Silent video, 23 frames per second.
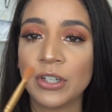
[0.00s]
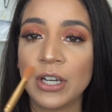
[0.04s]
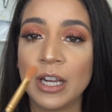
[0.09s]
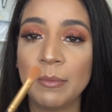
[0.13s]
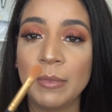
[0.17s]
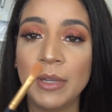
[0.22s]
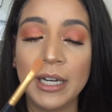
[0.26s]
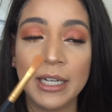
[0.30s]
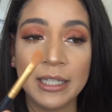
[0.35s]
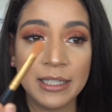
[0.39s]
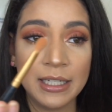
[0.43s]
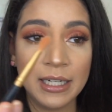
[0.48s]
I
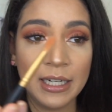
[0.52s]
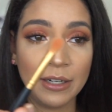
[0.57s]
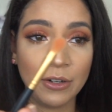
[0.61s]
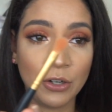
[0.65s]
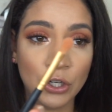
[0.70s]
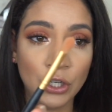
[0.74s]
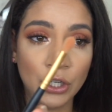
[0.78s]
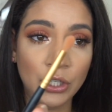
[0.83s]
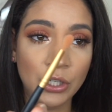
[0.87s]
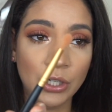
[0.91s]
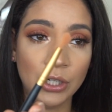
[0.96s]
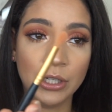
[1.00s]
mean, it did it
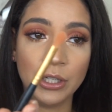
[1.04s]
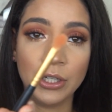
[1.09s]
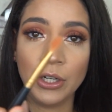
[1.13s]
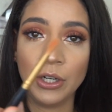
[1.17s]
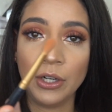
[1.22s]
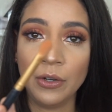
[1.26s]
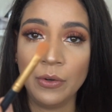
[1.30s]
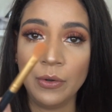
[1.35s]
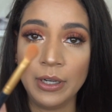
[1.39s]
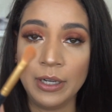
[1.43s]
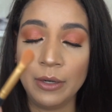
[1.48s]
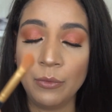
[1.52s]
good, you
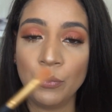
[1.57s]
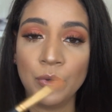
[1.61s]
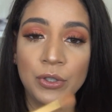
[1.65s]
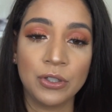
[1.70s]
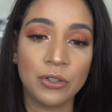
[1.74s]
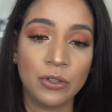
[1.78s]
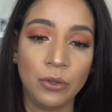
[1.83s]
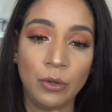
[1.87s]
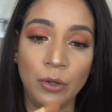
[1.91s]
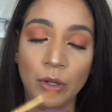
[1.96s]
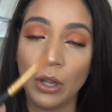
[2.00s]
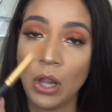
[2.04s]
know, it was
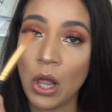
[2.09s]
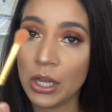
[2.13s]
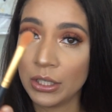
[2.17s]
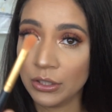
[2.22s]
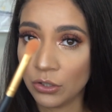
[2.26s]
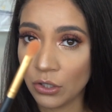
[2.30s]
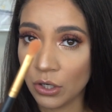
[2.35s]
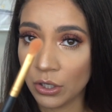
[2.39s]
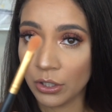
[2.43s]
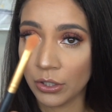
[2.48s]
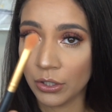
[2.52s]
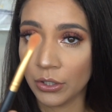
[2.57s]
a lot
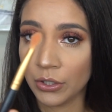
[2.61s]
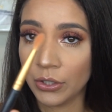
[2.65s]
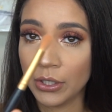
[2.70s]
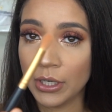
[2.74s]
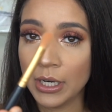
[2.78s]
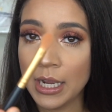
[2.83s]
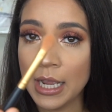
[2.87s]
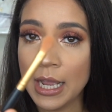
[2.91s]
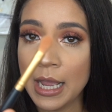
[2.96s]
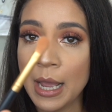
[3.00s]
darker.